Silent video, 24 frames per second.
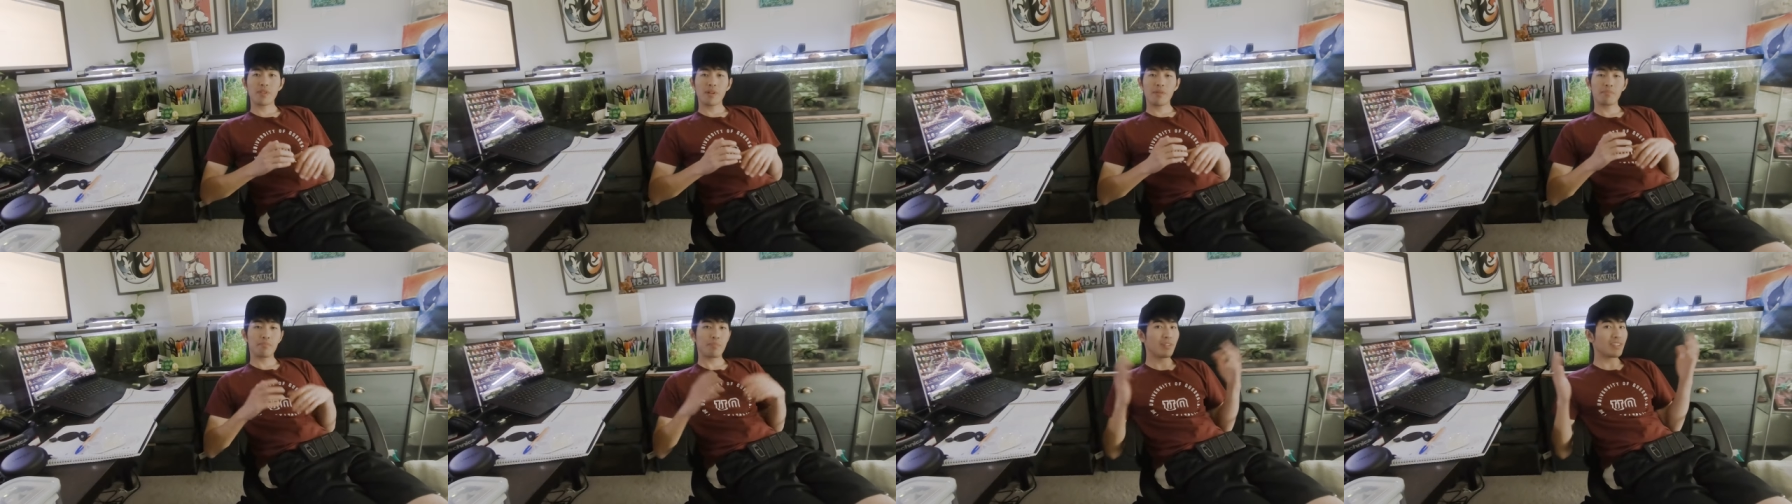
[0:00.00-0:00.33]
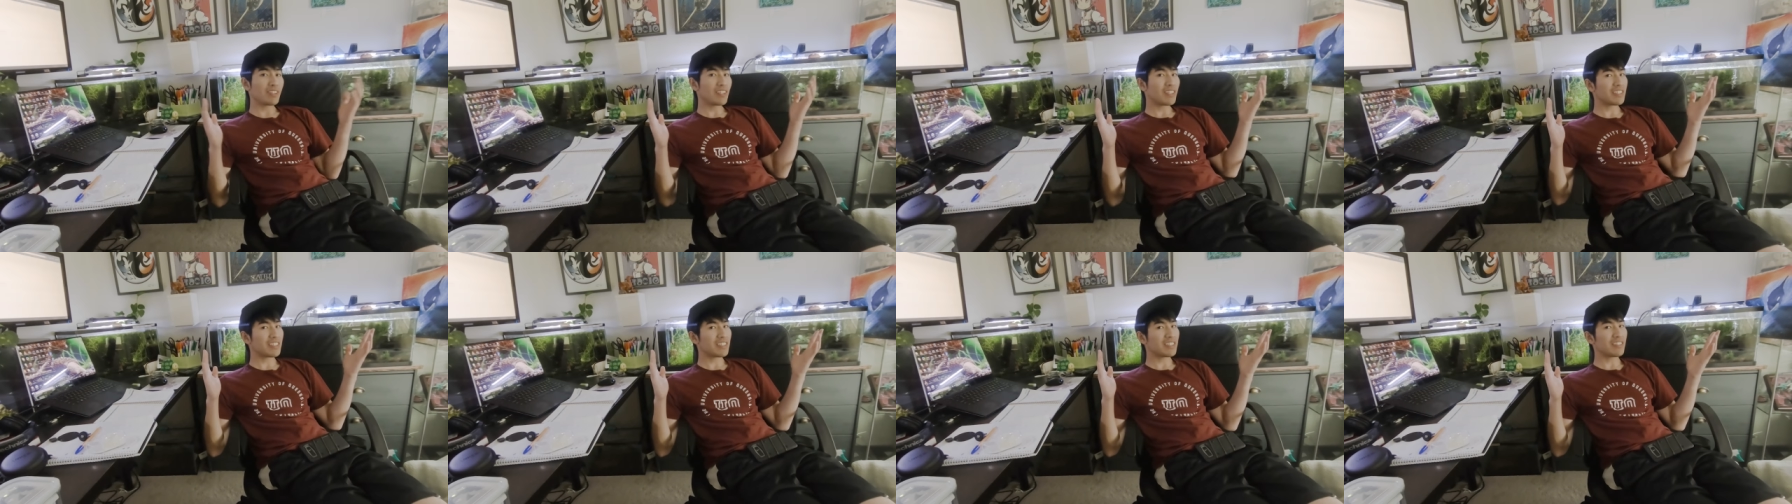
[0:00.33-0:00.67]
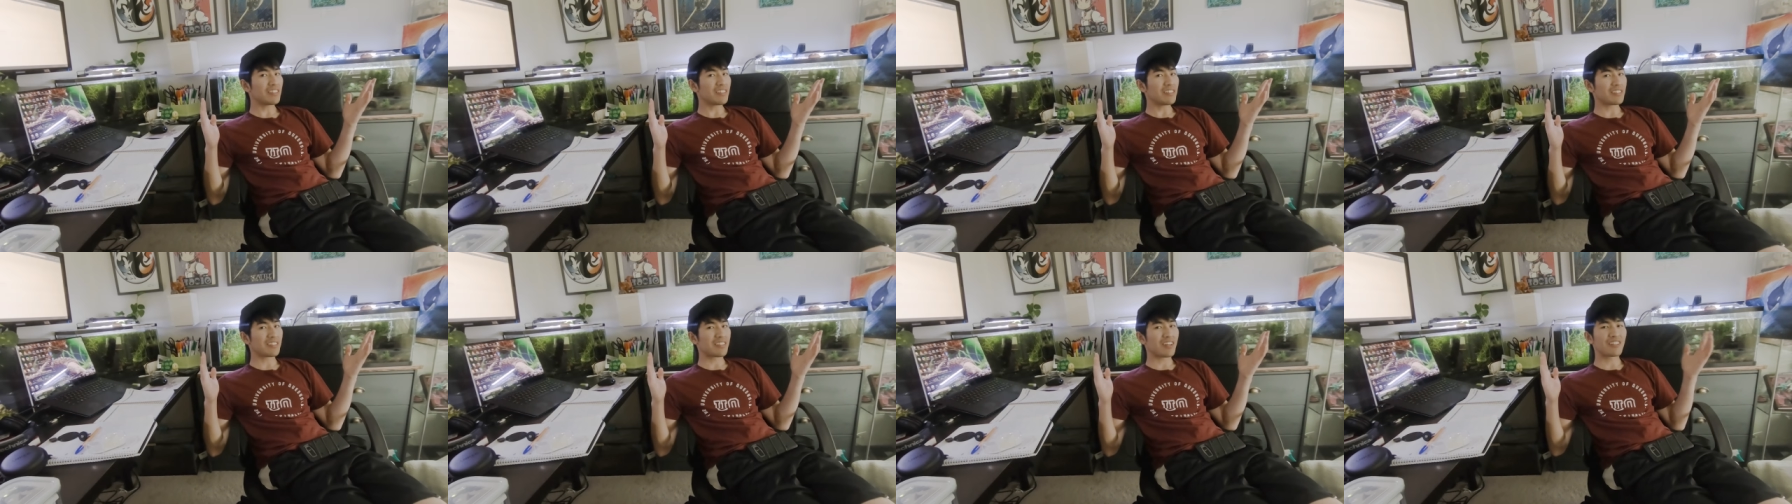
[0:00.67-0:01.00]
But lucky
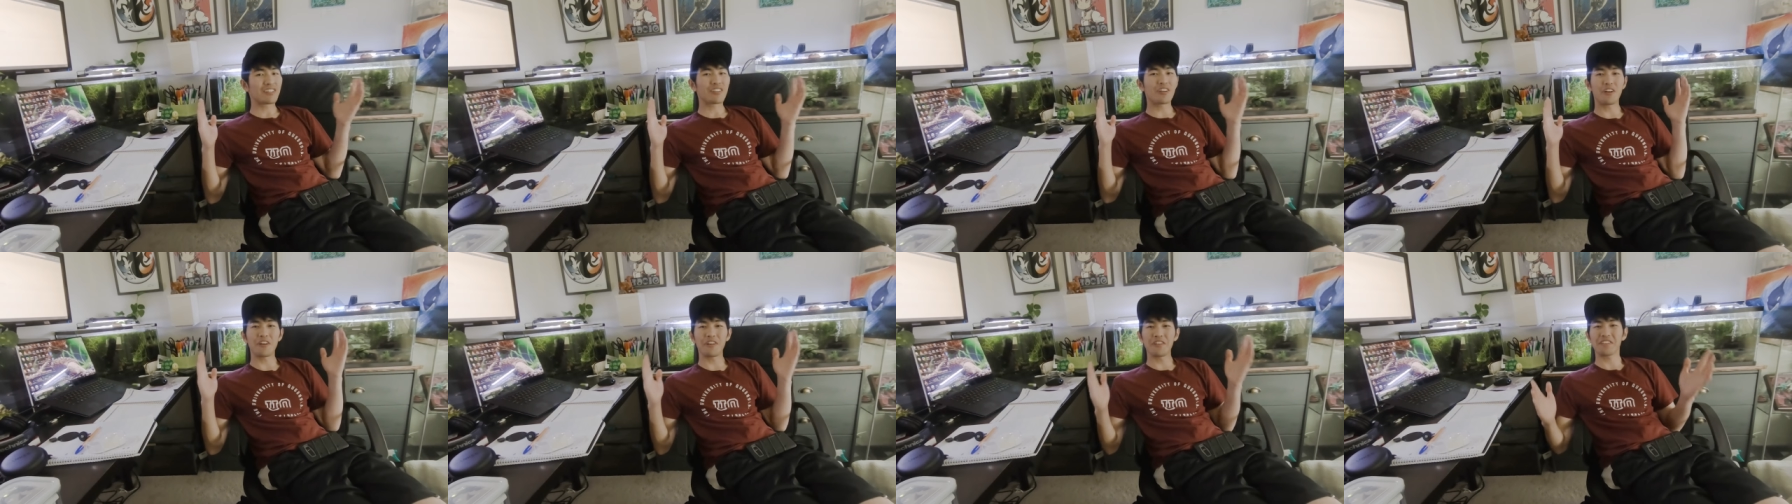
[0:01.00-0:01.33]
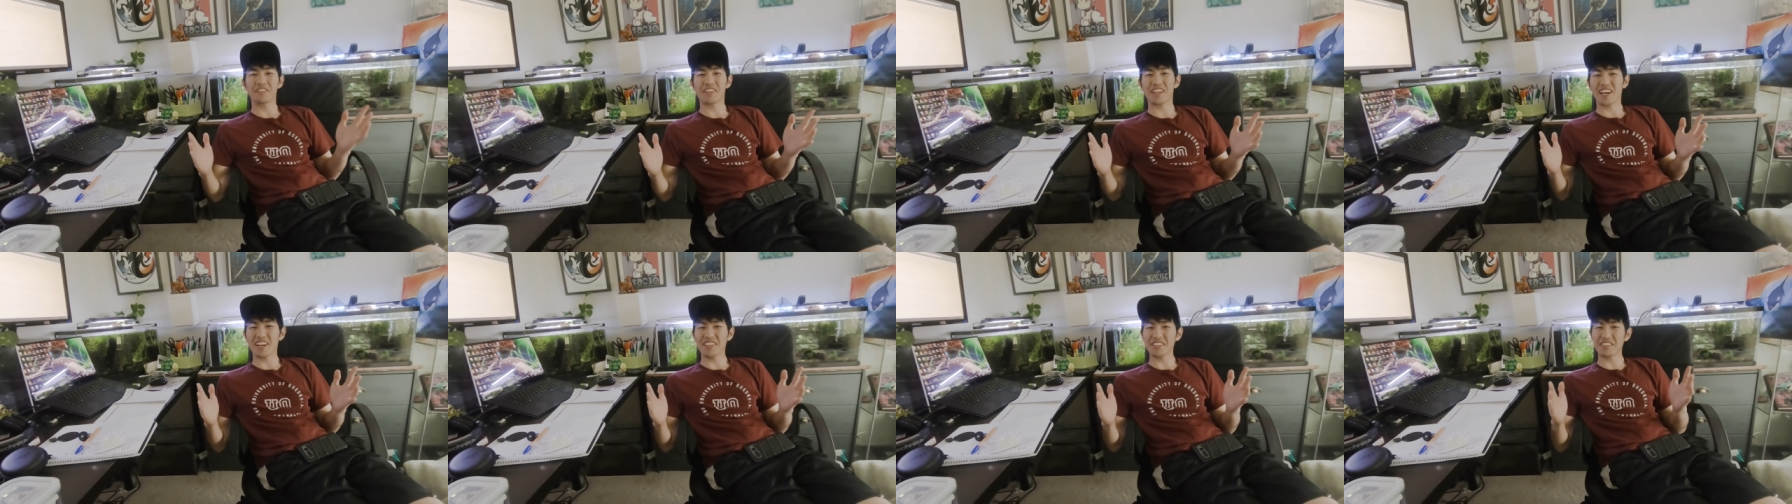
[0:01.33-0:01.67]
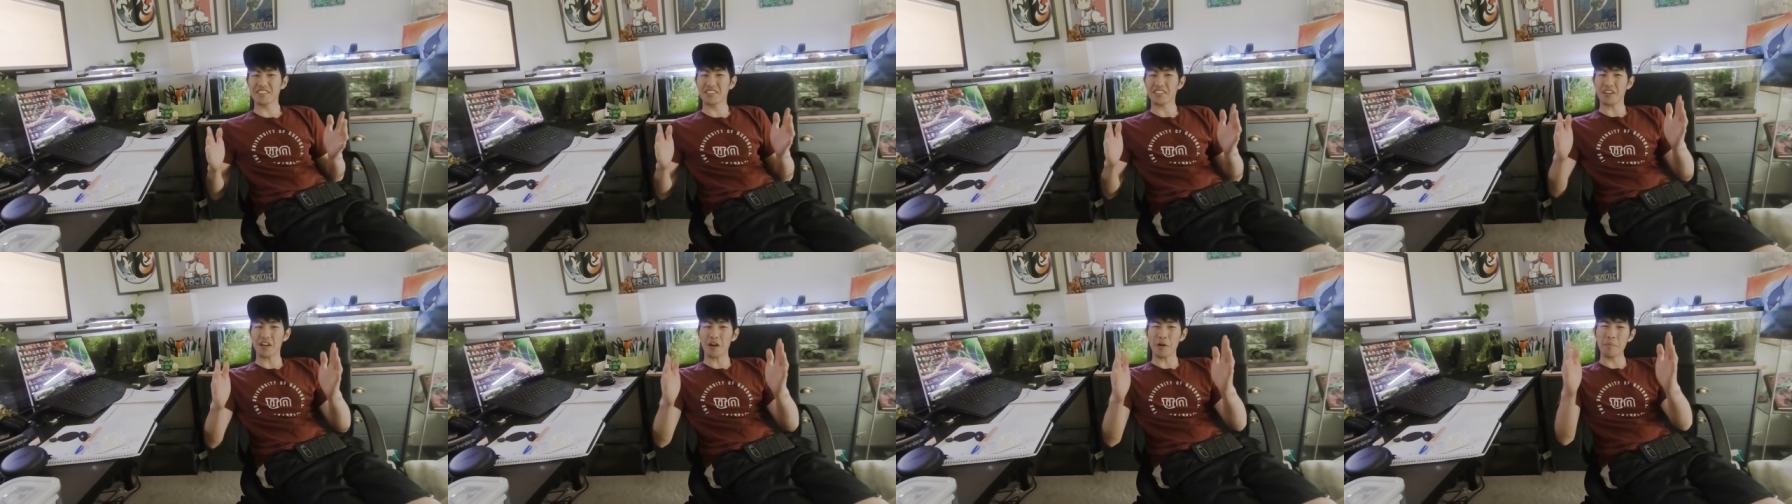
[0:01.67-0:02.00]
us, turns out
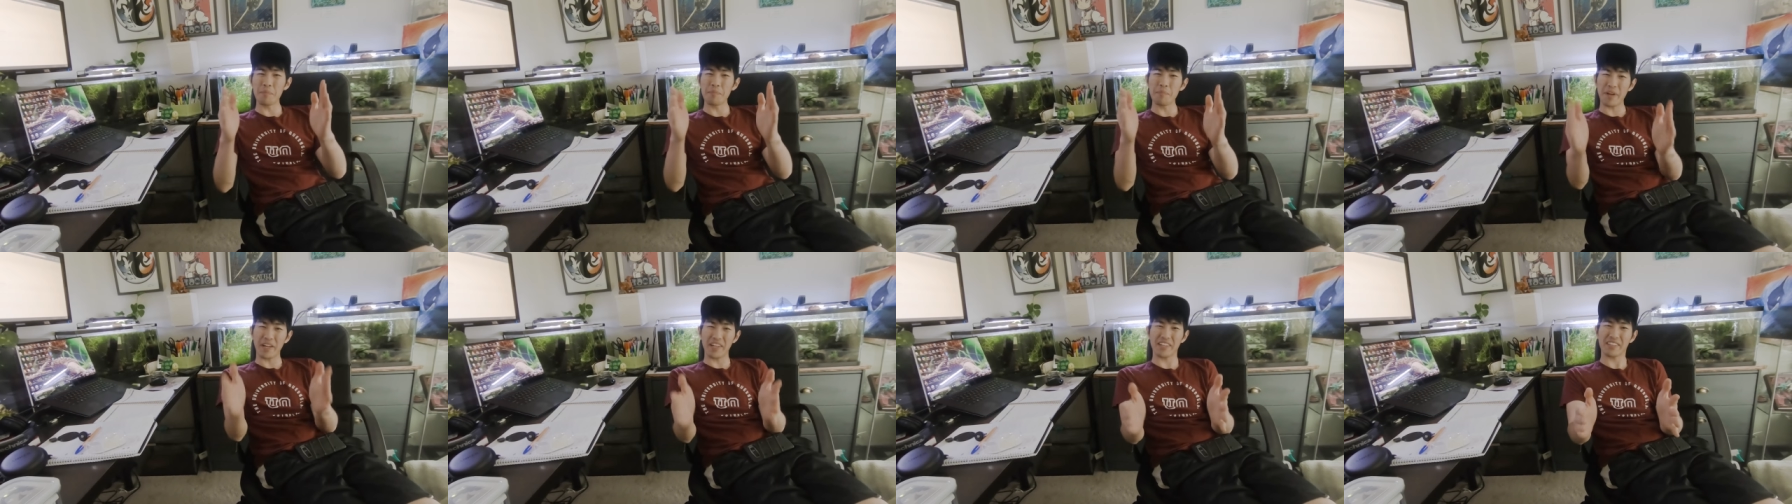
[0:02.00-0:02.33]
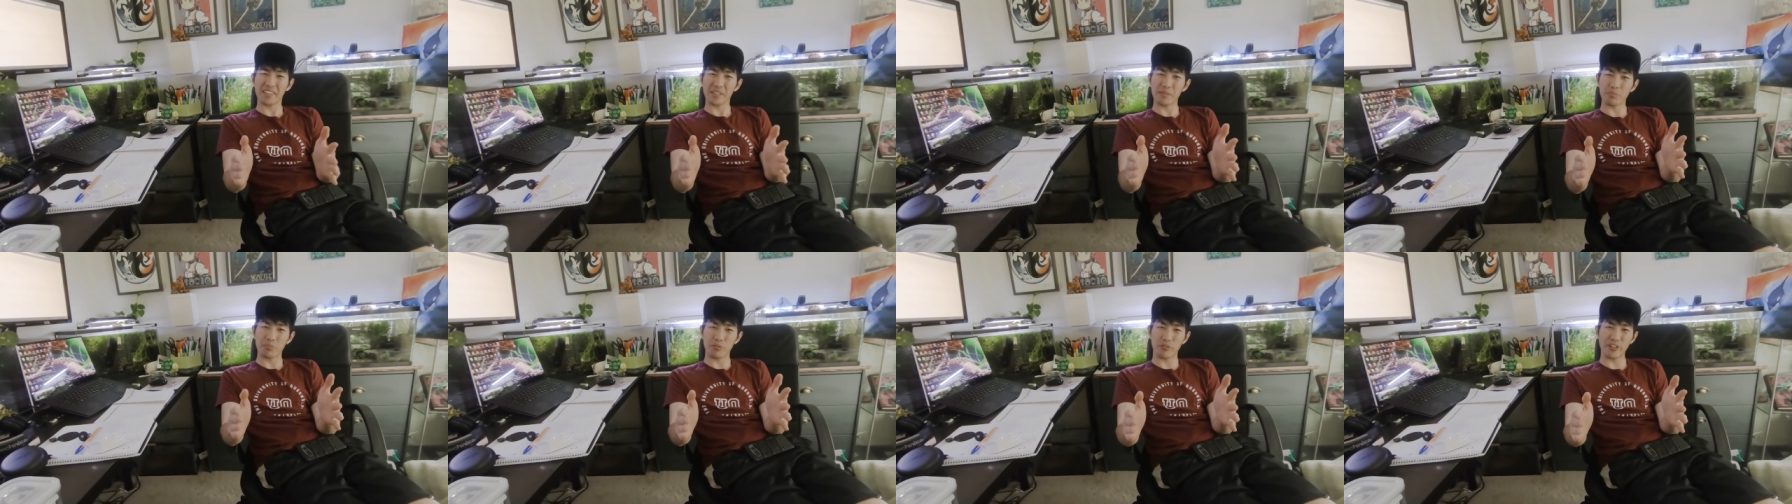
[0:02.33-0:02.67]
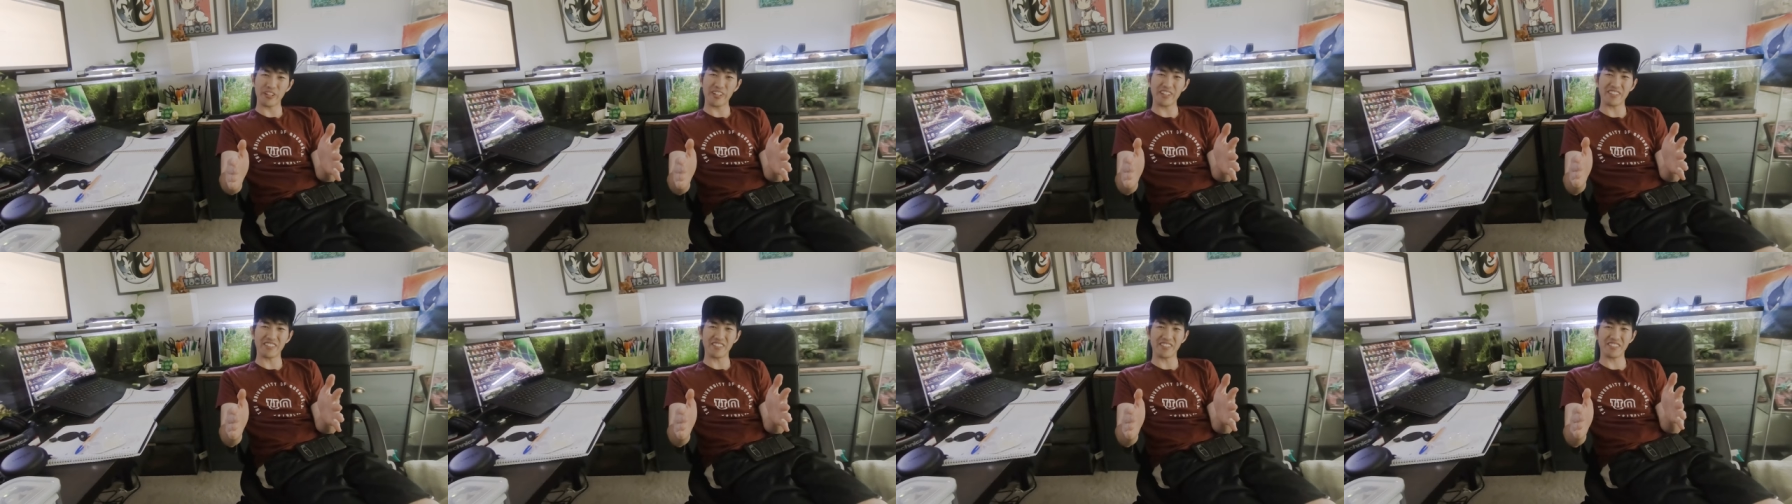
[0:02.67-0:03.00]
they're amazing
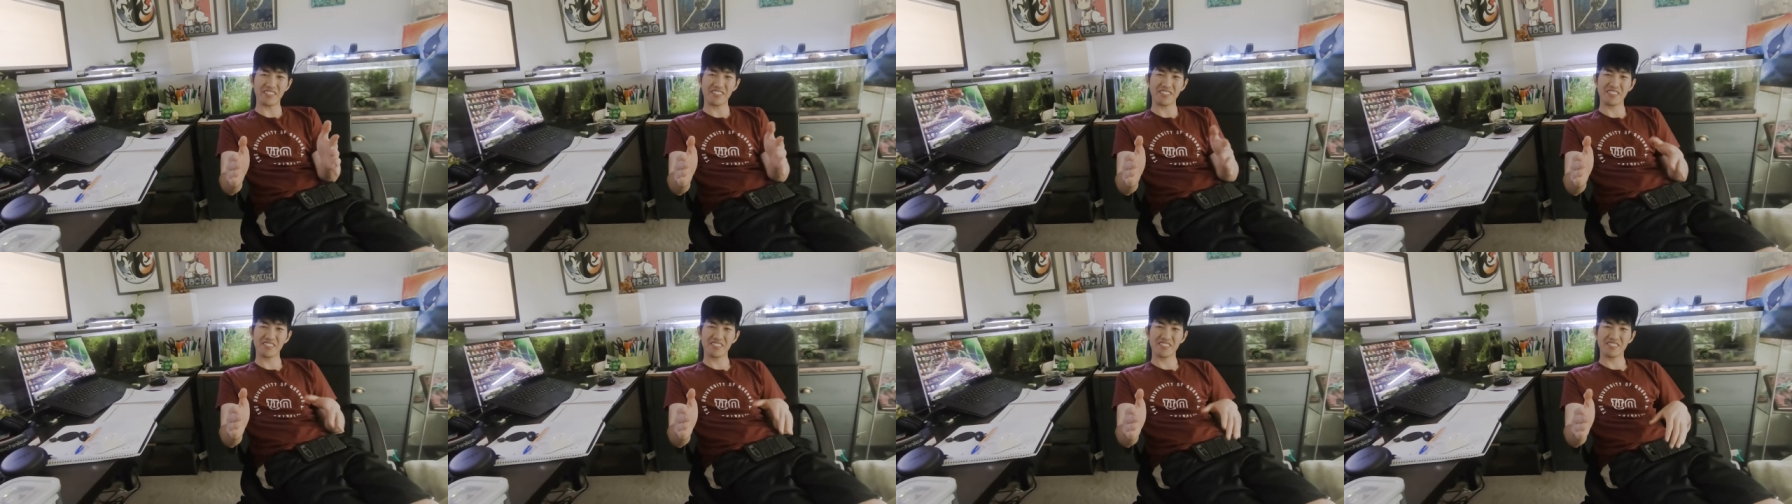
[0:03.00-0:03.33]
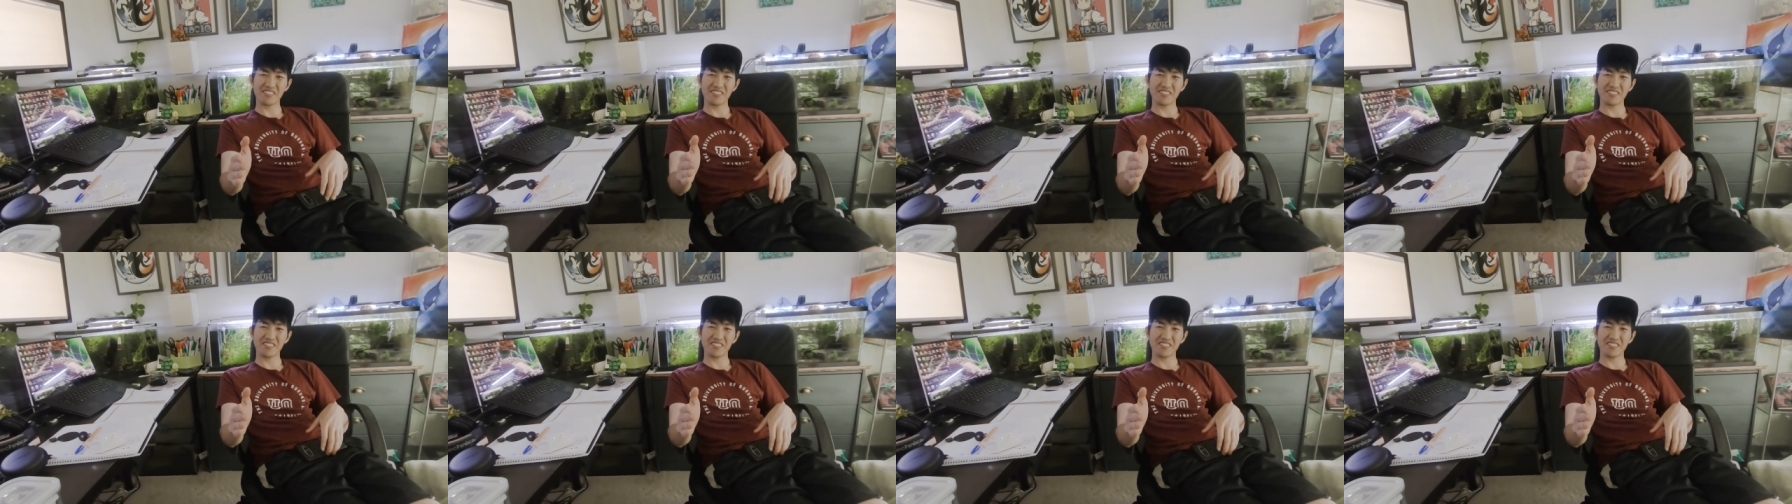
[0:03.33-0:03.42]
breeders.